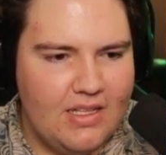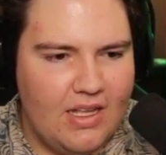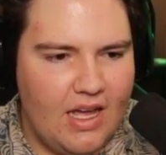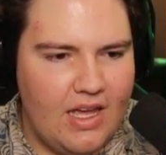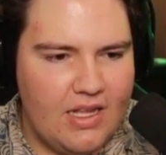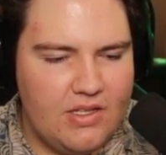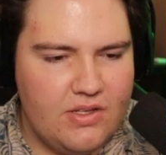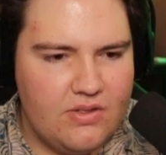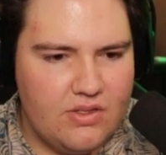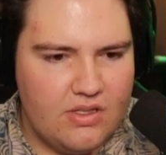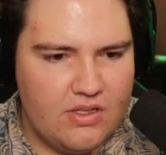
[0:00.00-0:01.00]
had to
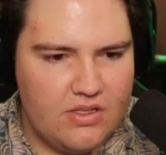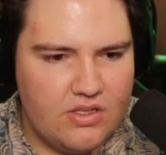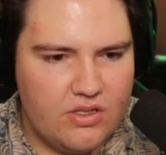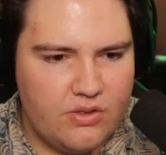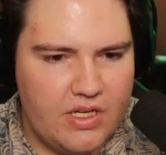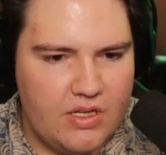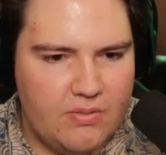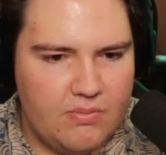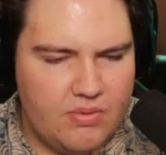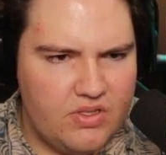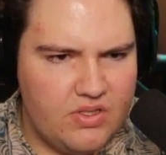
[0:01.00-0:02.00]
use the
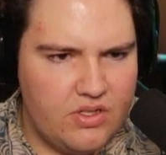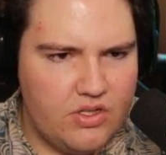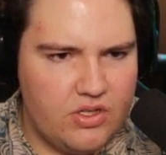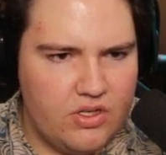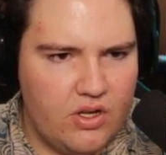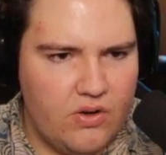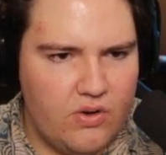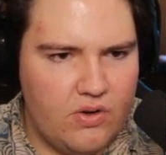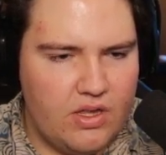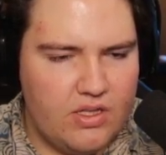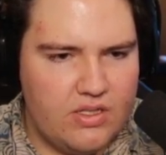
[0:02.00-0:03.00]
screen position
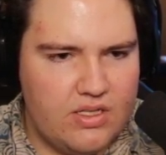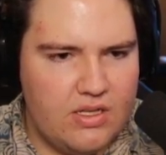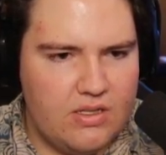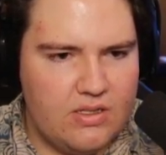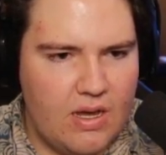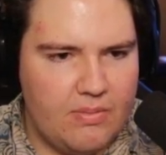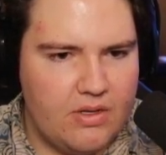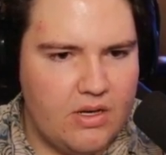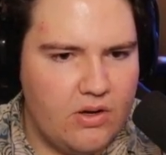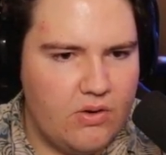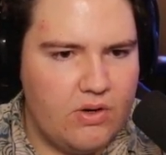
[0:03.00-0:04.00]
node and the scene depth
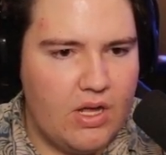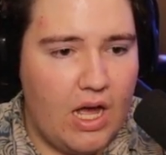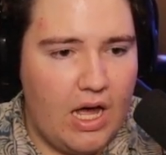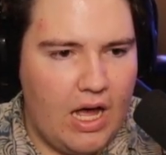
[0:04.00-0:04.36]
node.